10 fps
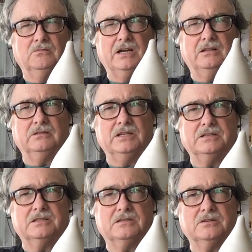Well,
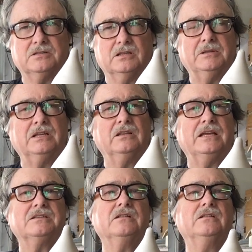it's just a little
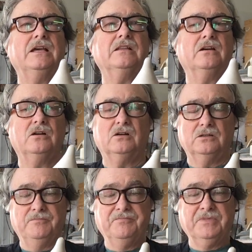less than leather
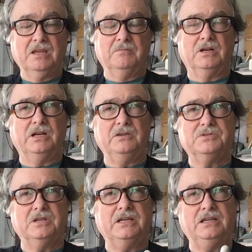hard, but I
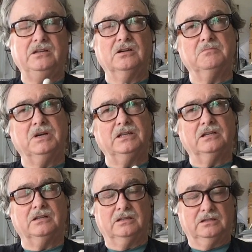used a heat gun, my
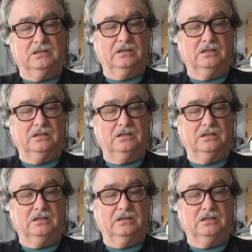little